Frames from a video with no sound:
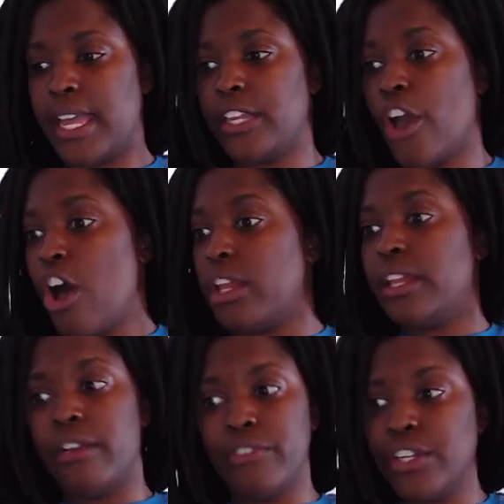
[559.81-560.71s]
y'all
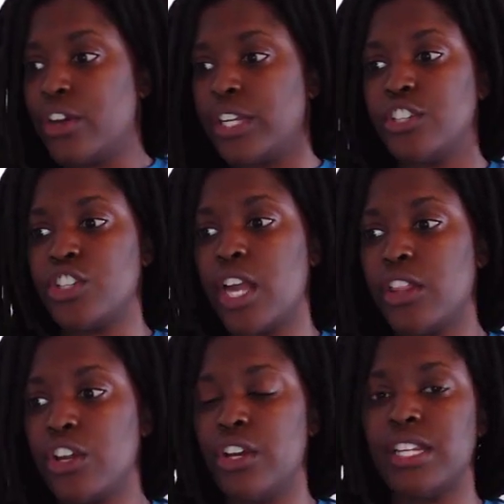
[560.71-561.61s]
loving on each
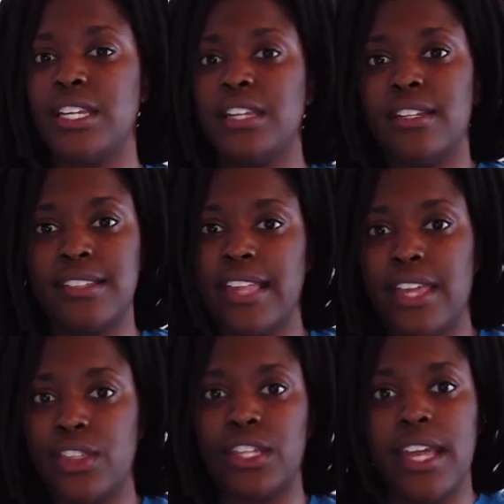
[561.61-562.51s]
other, and then it's
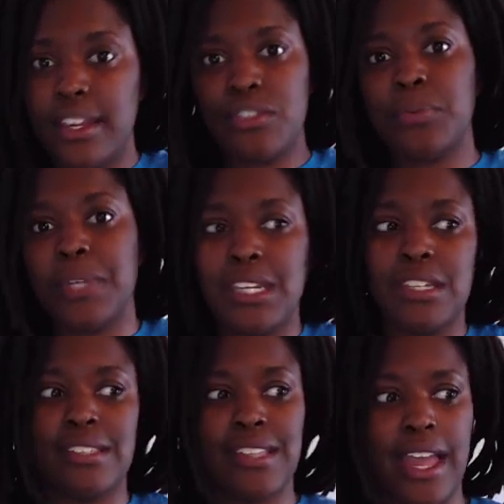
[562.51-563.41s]
like the next week
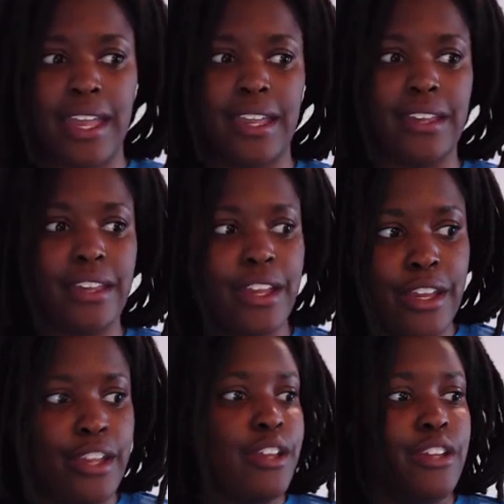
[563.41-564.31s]
it's like
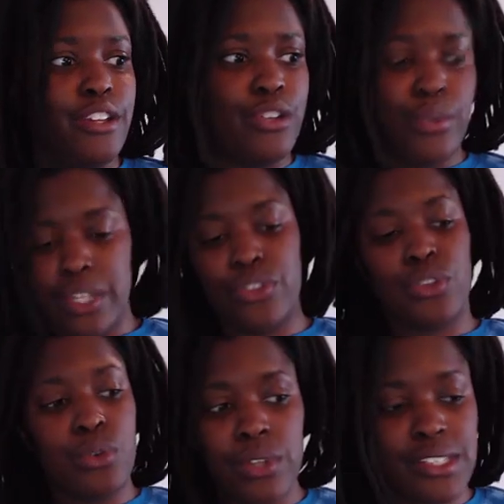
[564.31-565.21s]
you done
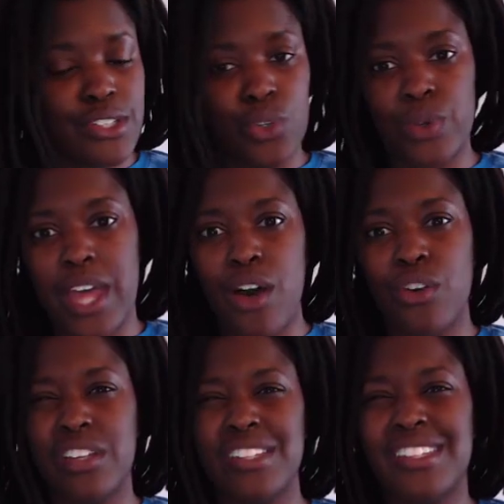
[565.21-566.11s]
threw this dude
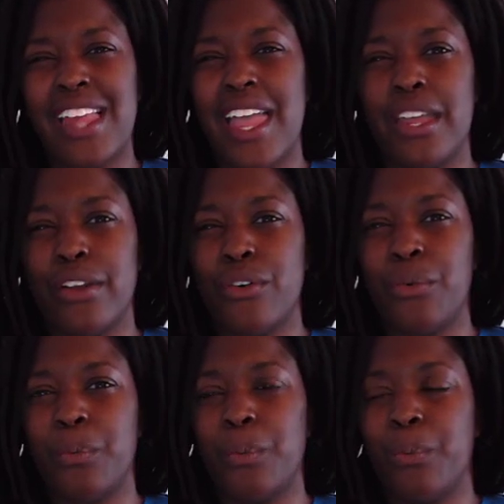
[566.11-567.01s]
out. It's like,
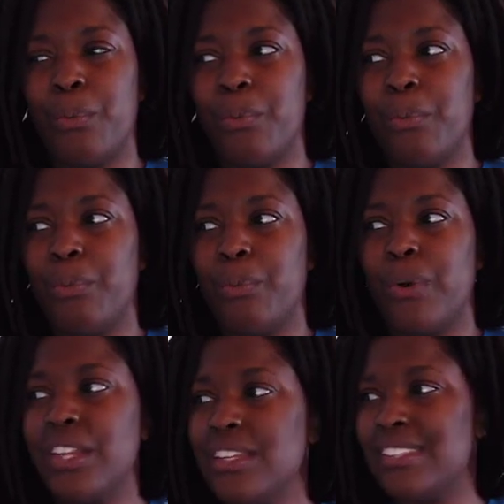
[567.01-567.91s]

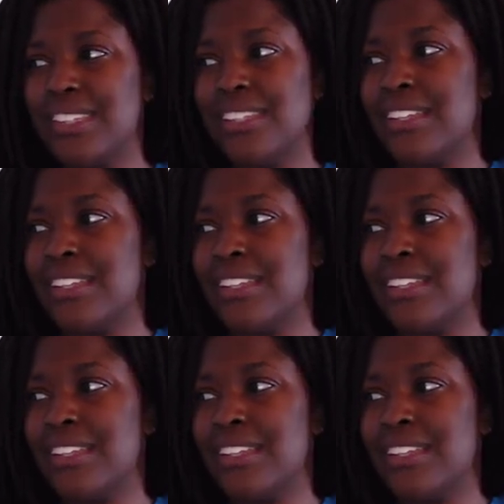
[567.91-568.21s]
what is